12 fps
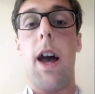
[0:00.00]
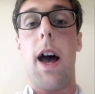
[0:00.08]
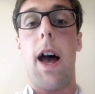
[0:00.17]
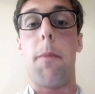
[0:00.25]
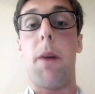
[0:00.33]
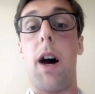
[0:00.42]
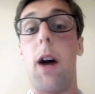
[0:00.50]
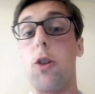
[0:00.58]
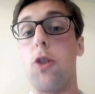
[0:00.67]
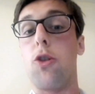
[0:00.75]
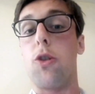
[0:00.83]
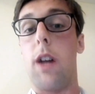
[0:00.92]
how
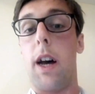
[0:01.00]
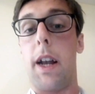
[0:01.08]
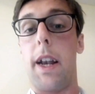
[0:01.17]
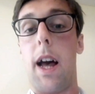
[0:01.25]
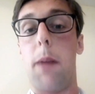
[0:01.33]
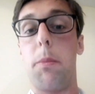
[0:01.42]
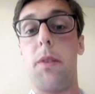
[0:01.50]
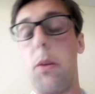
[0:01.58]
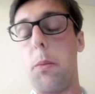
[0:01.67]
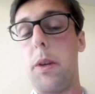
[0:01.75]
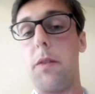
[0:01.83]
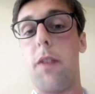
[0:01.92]
you should adapt
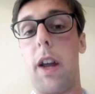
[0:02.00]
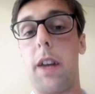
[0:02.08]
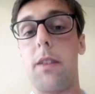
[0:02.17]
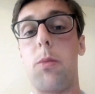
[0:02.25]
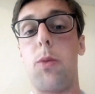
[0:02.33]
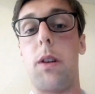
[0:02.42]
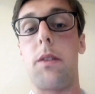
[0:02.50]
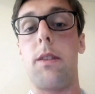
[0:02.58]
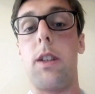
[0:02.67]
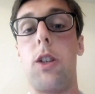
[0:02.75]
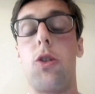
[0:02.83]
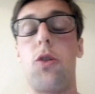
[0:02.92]
and be flexible as a
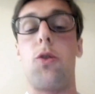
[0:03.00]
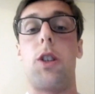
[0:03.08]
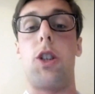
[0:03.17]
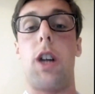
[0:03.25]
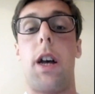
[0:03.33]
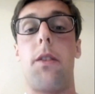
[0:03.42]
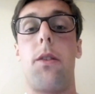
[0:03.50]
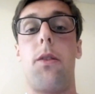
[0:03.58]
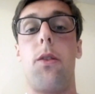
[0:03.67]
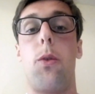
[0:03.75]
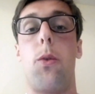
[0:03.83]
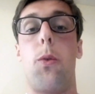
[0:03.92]
teacher to
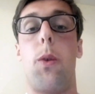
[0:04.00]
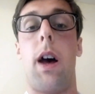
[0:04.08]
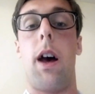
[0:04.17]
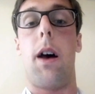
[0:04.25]
adjust to